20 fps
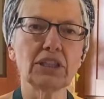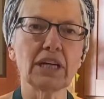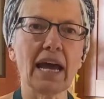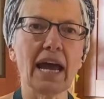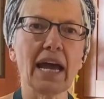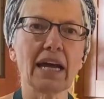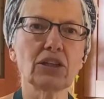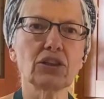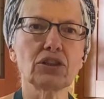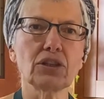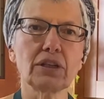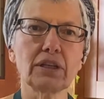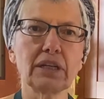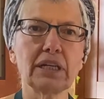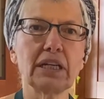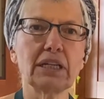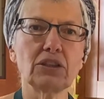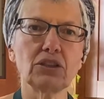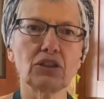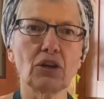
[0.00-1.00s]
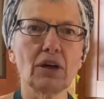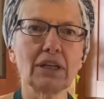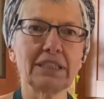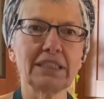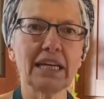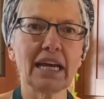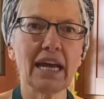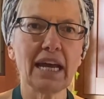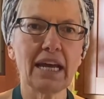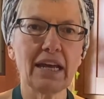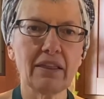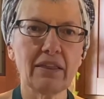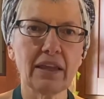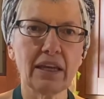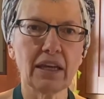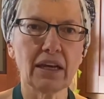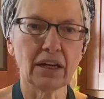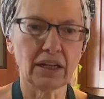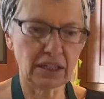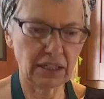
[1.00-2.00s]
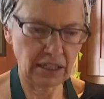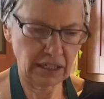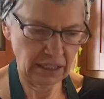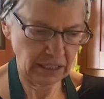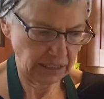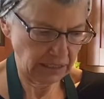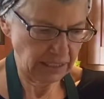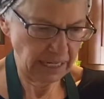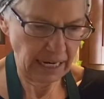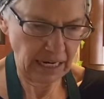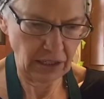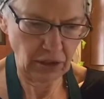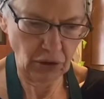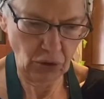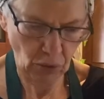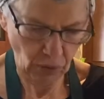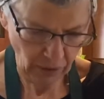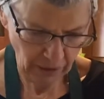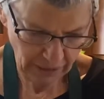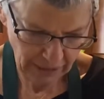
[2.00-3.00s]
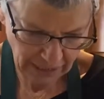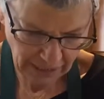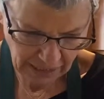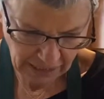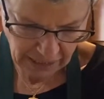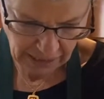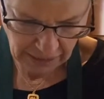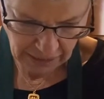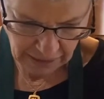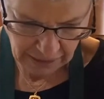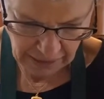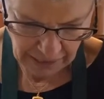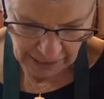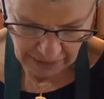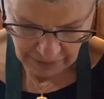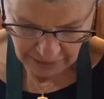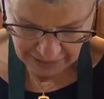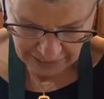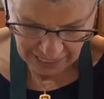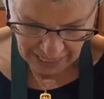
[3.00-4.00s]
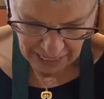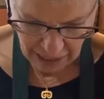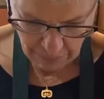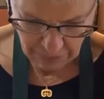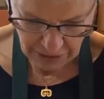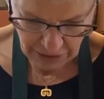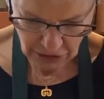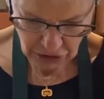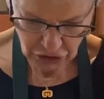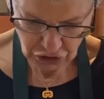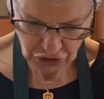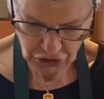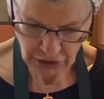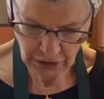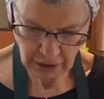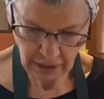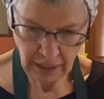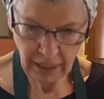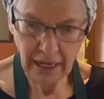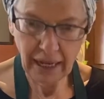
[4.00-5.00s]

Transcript: to actually saute the onion and garlic in and the cabbage.